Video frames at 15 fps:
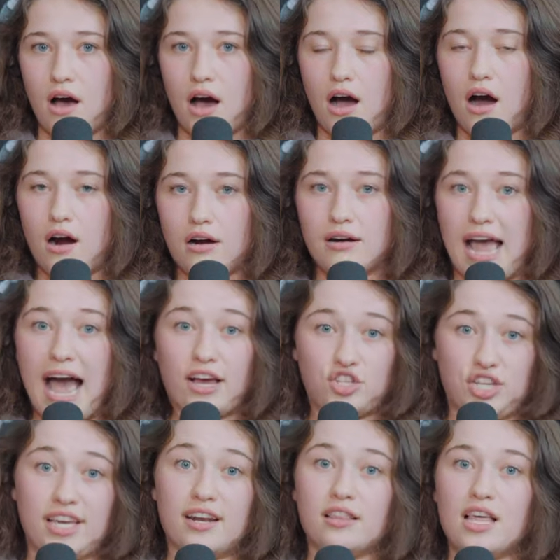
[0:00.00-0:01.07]
are
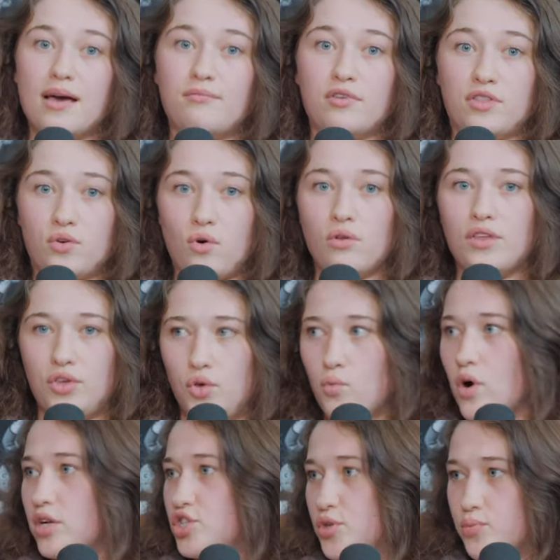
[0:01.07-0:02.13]
actually in alignment with the goal that you
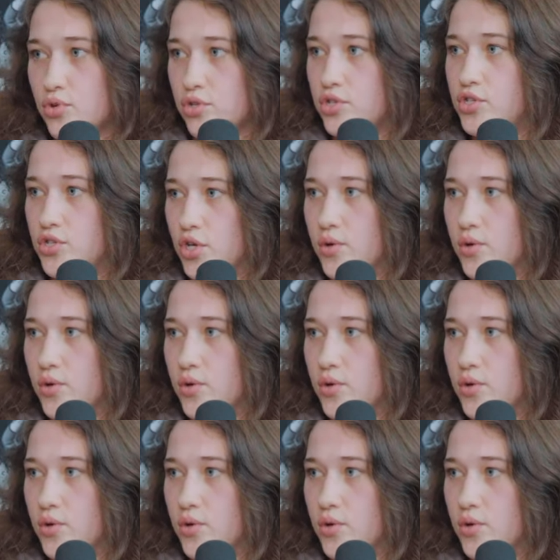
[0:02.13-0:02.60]
want to pursue.